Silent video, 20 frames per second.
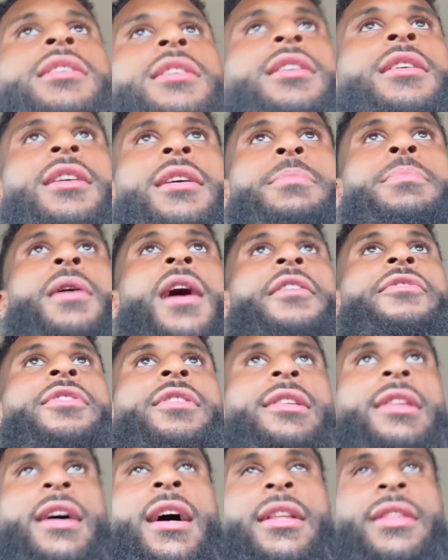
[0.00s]
uh, Prophet,
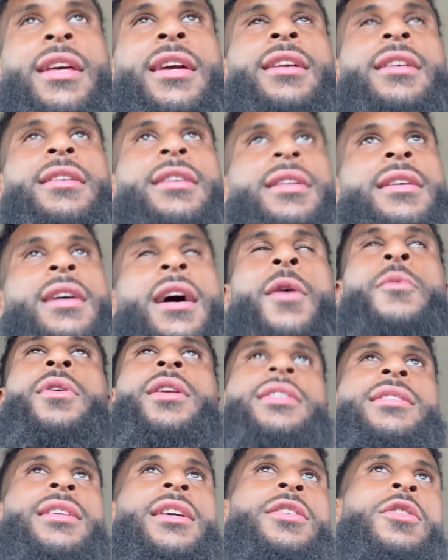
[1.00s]
I think, I want
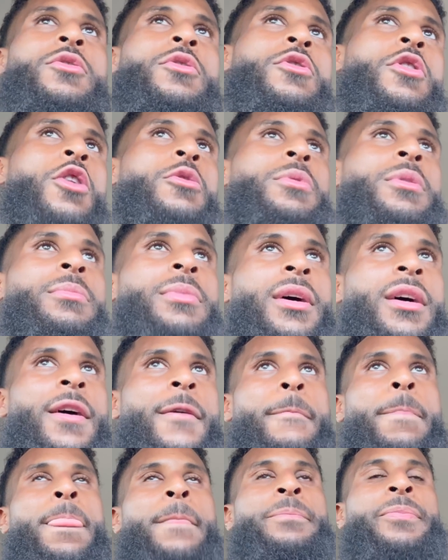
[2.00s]
to say, don't quote me, but
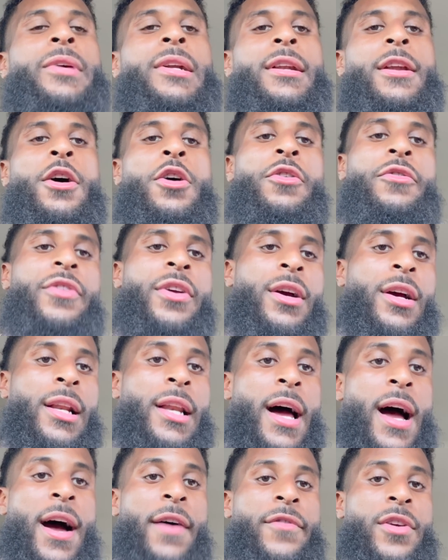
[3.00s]
Lovi or
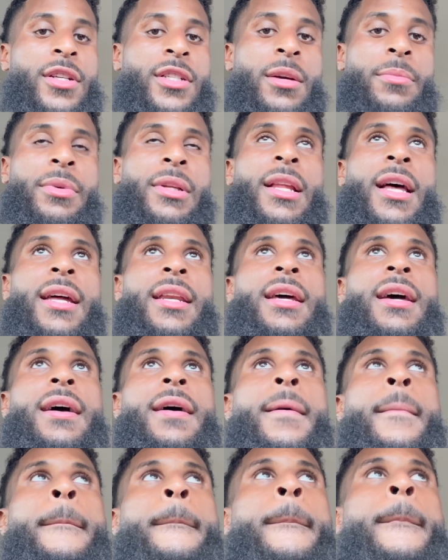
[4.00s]
Lobby or something like that.
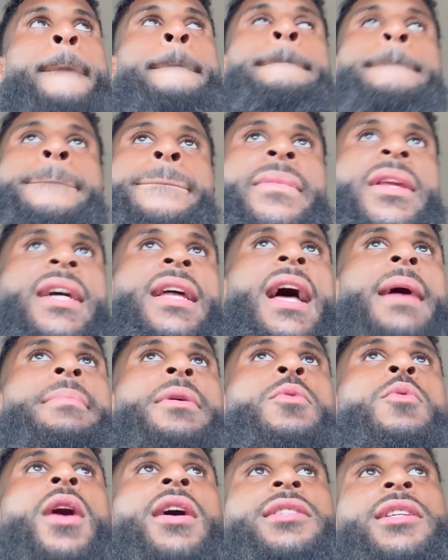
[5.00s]
And I've
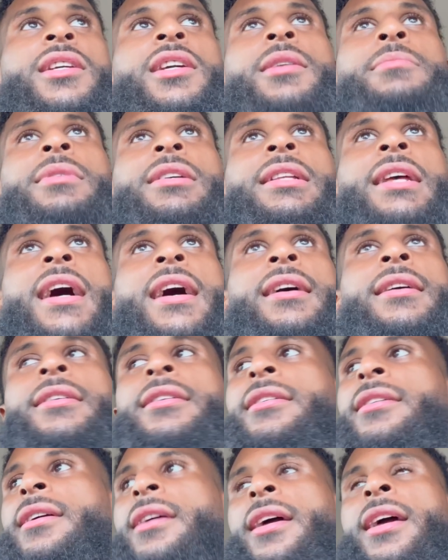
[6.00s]
been watching him a lot.
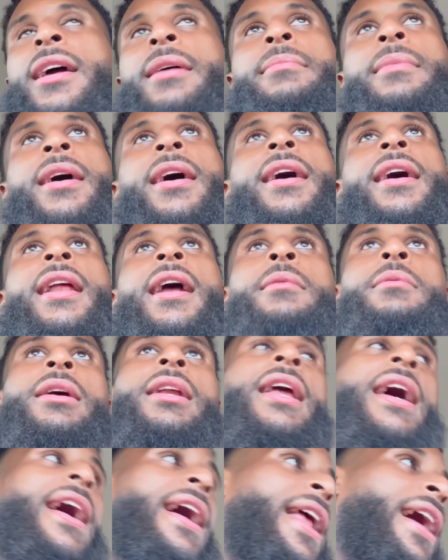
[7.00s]
And man, I'm
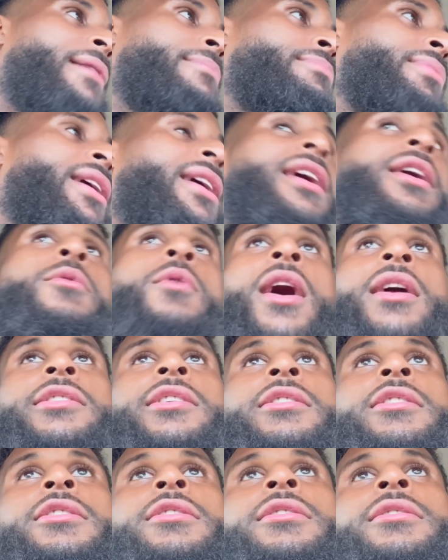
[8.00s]
glad I've been
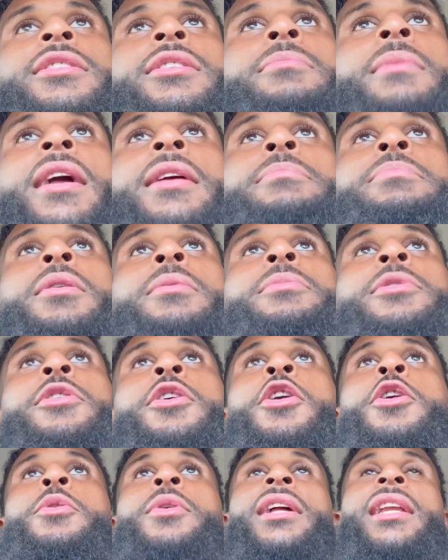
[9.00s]
watching him. Somebody put me
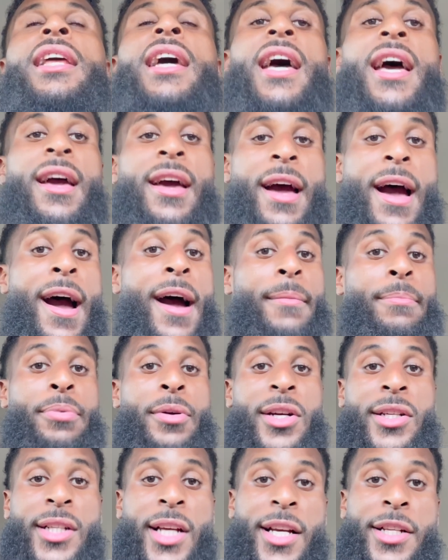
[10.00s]
on with that. I
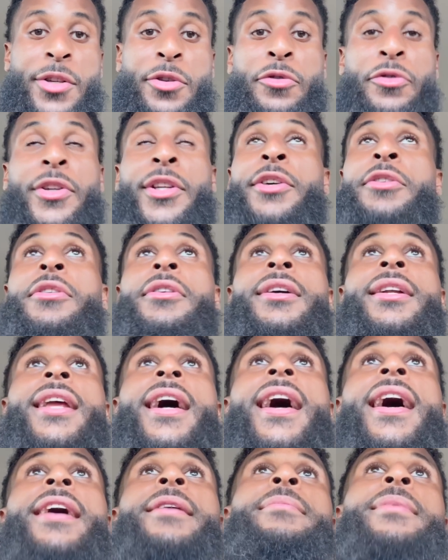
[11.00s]
appreciate you for doing
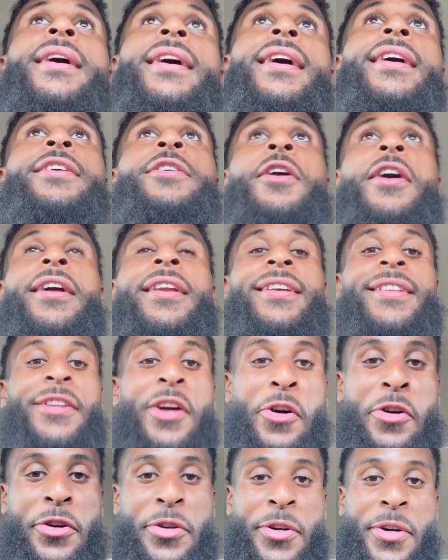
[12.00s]
that, man. You already
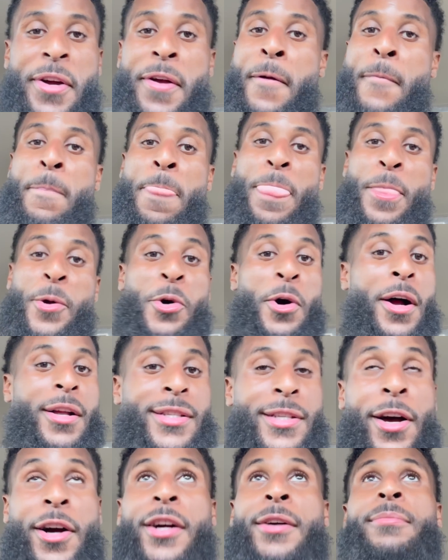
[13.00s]
know what I'm
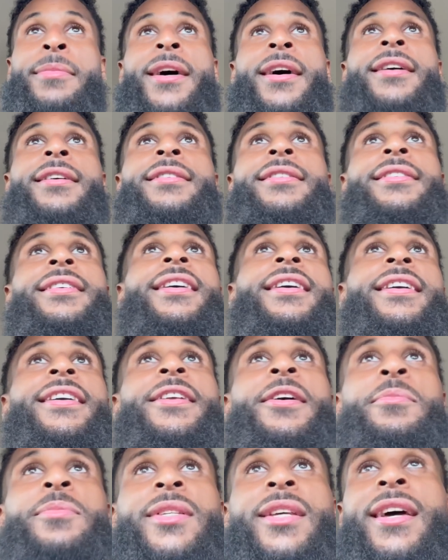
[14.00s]
talking about. You
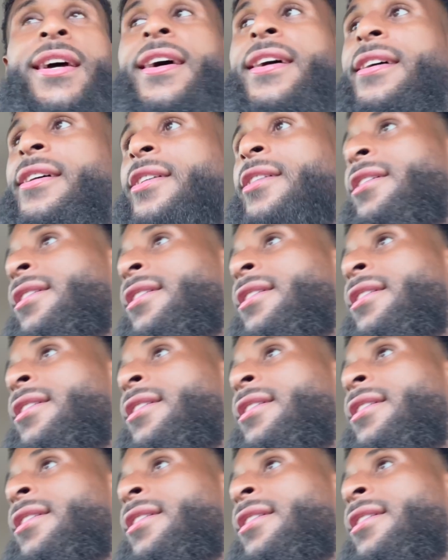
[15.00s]
know